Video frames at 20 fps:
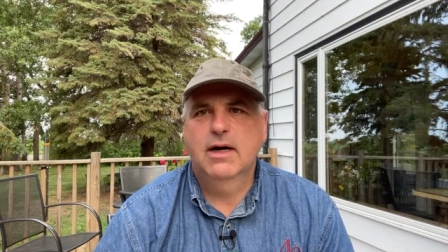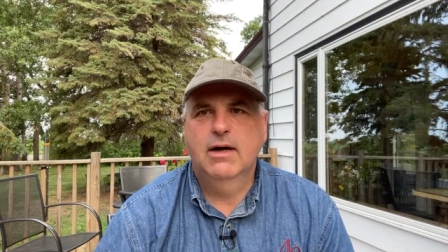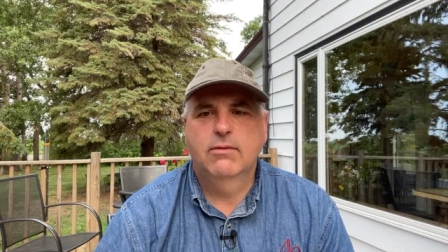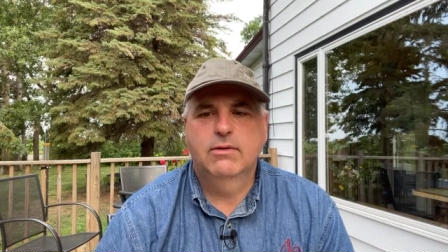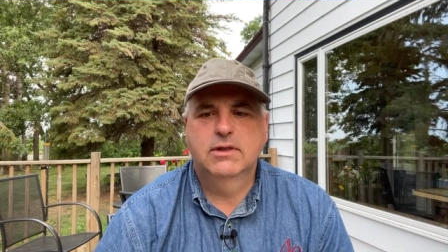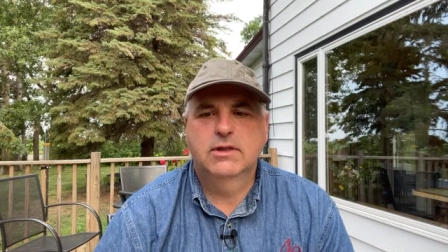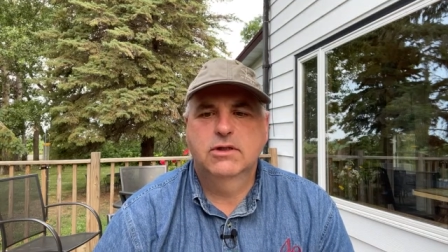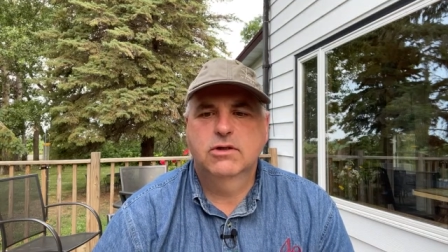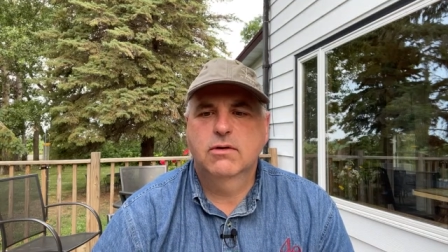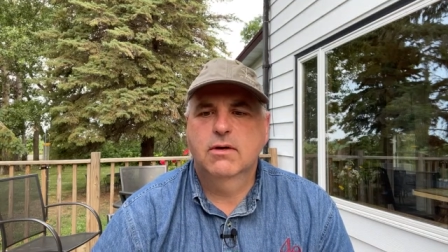I
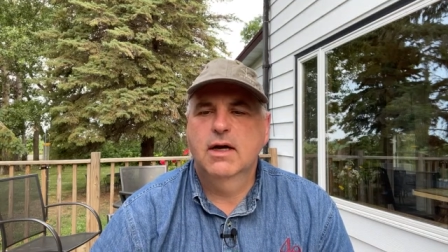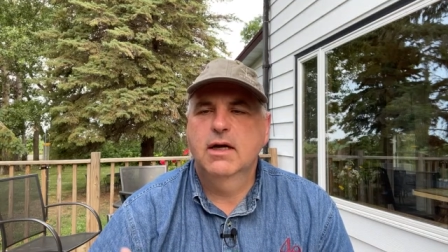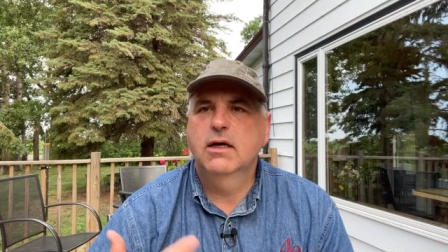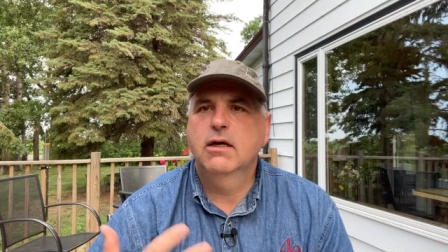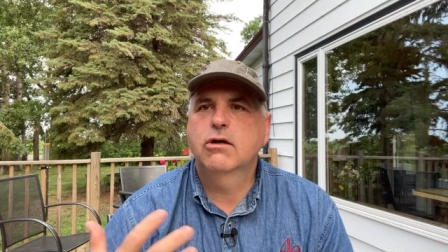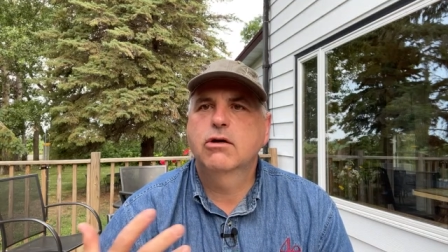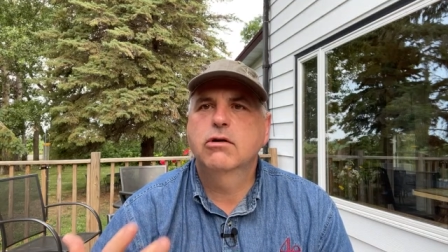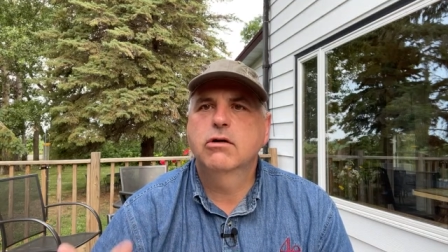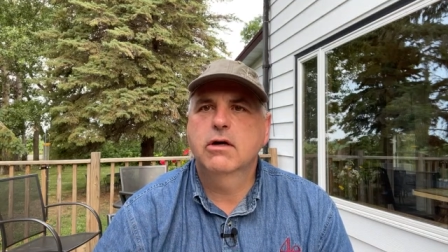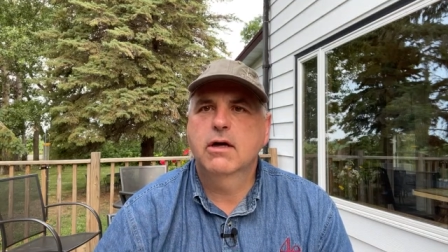was trying
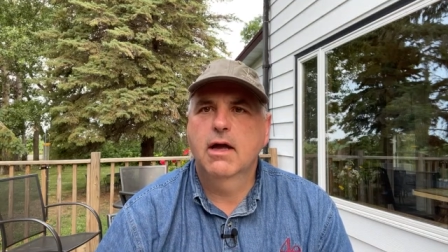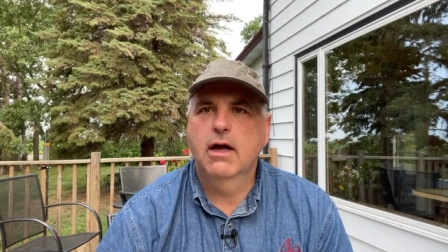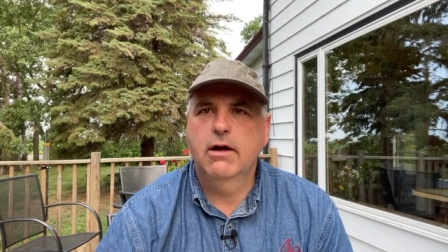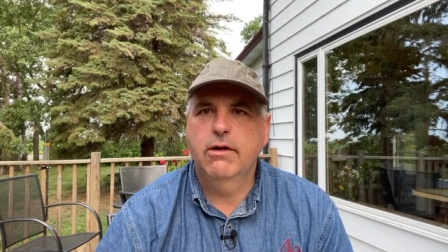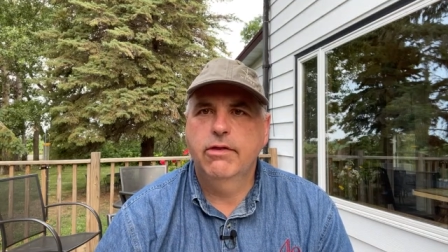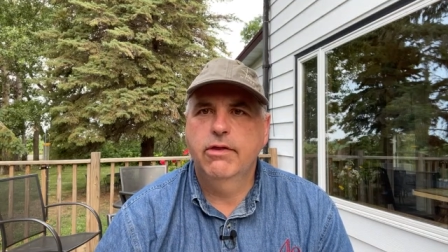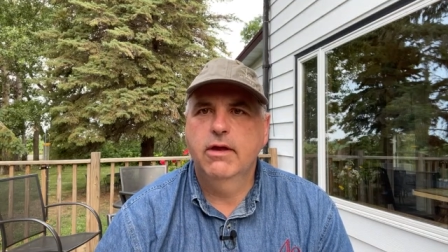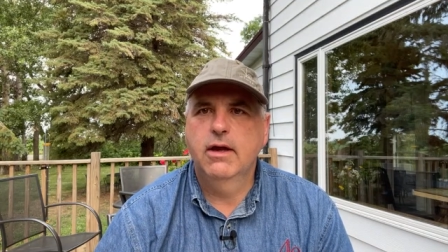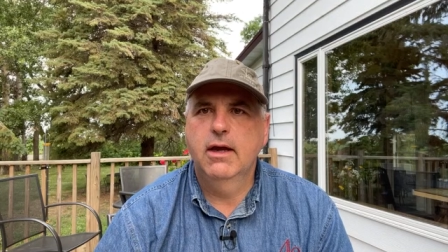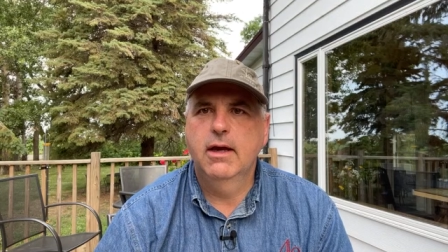to cook
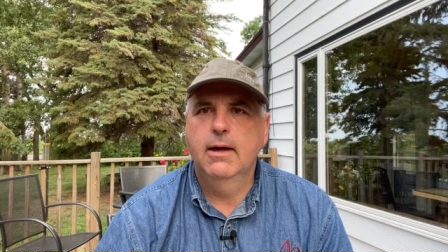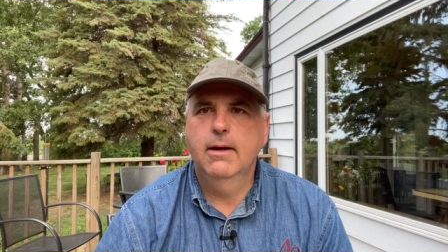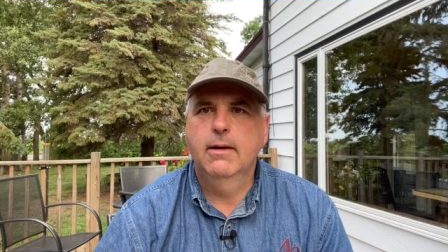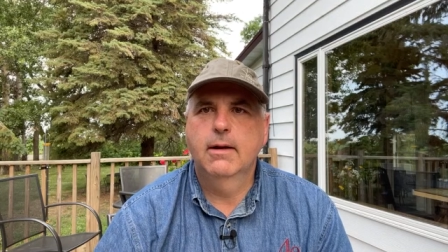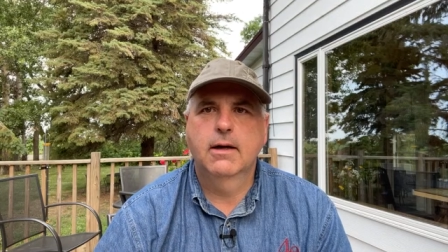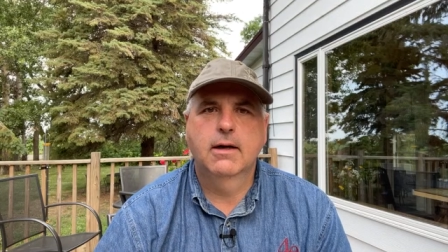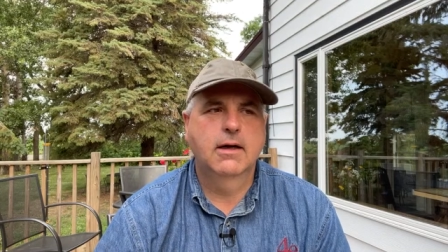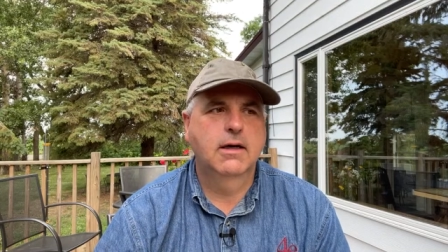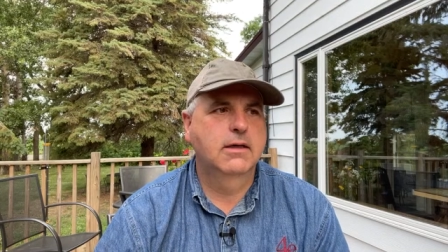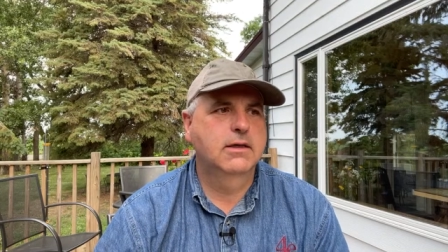healthy,
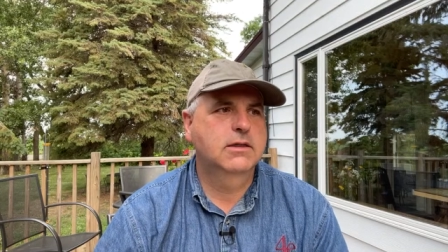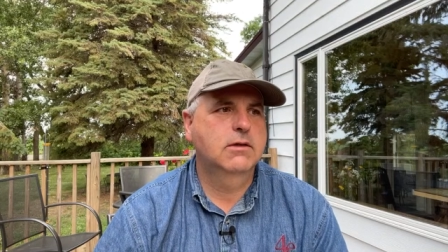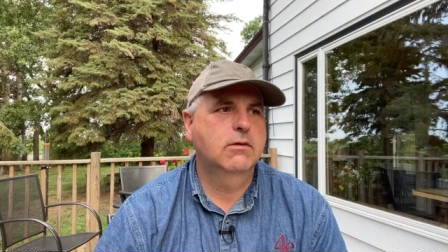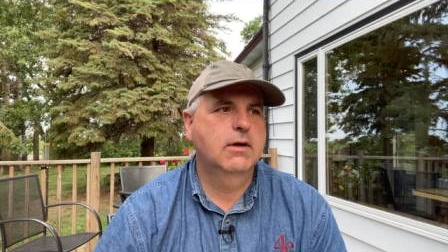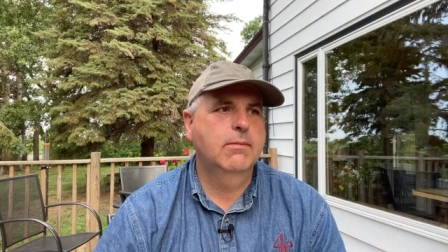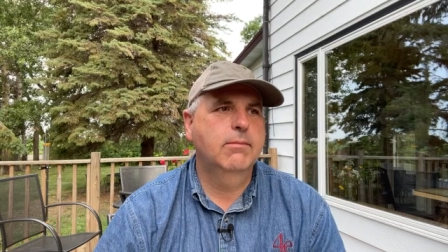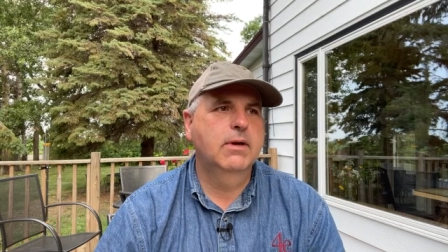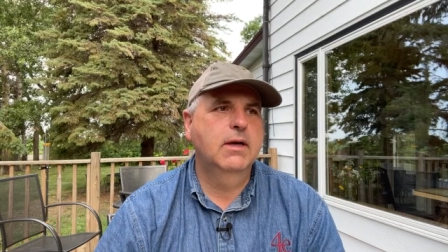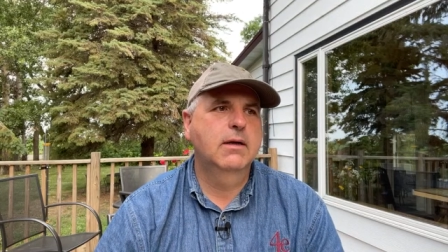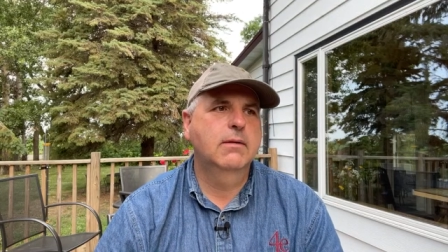so
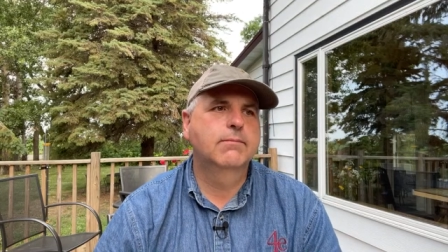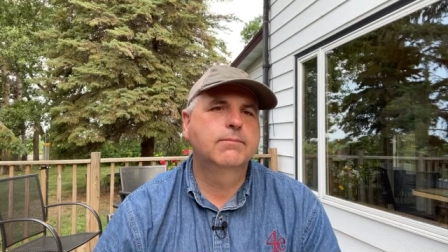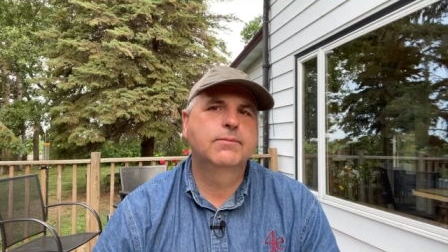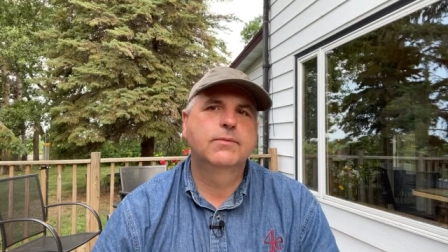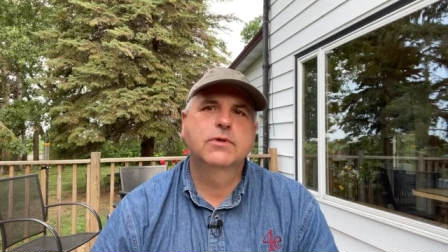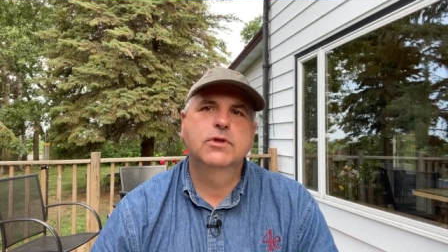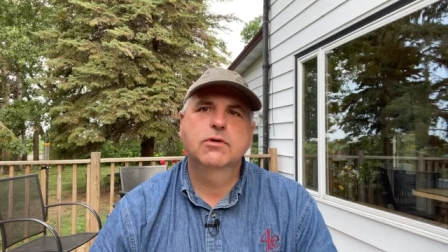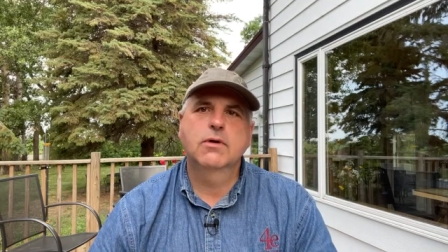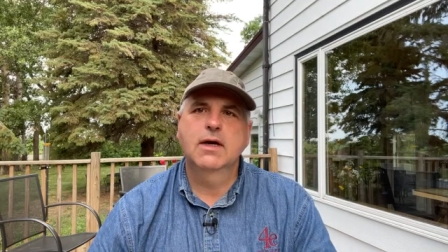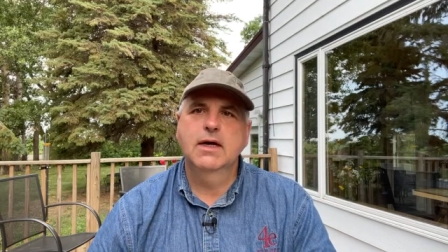I've been
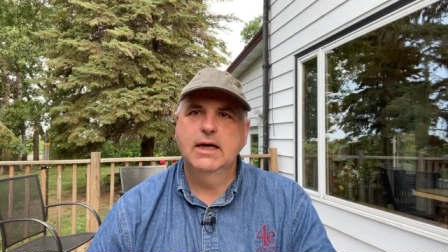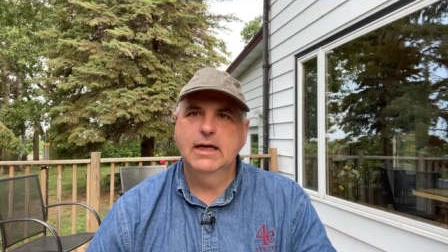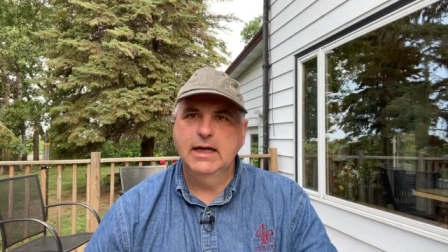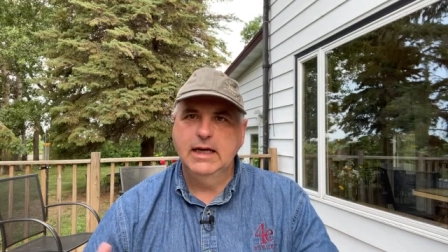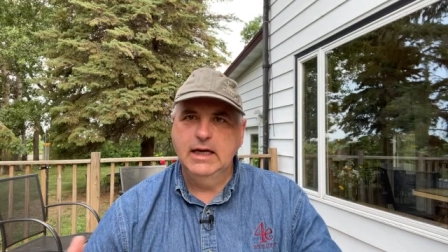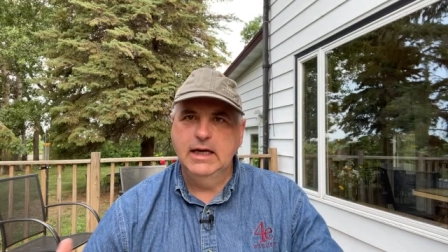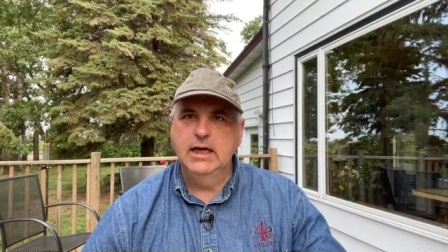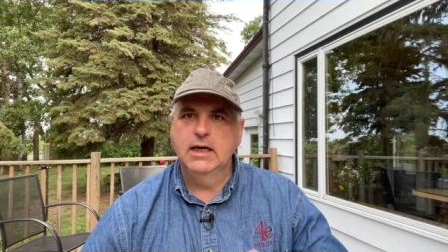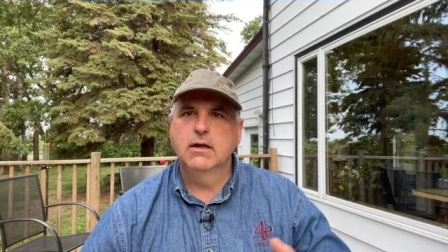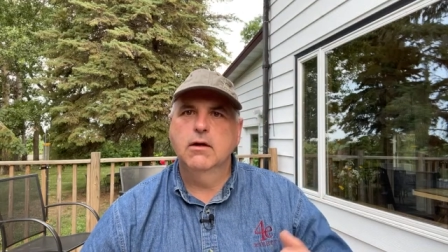trying to
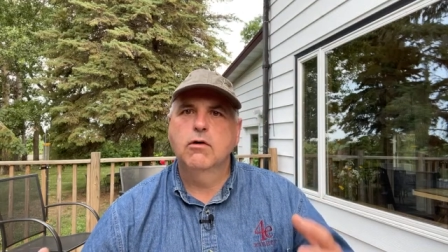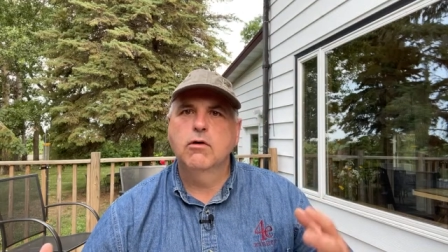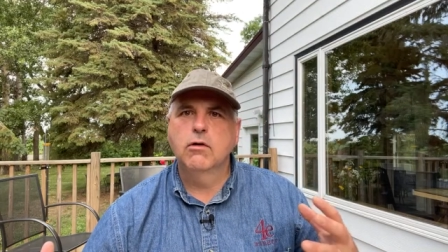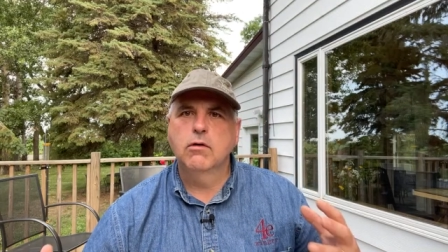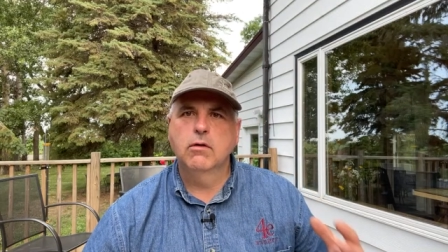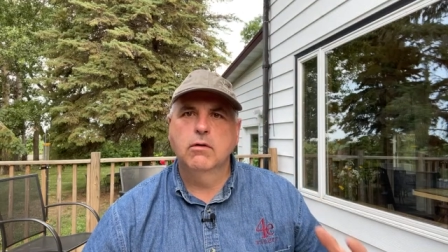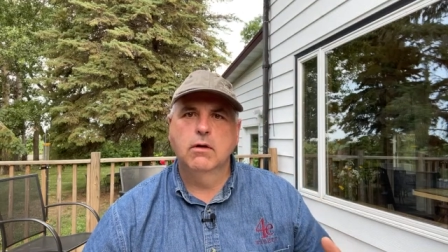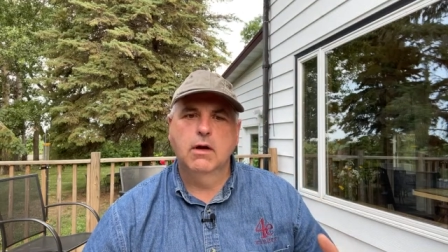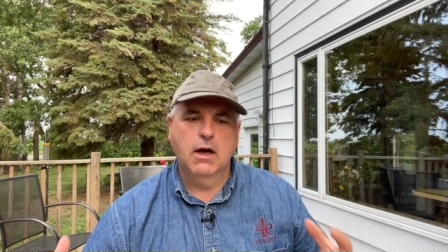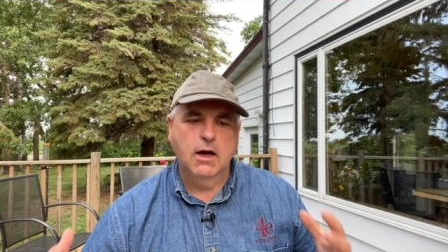eat whole,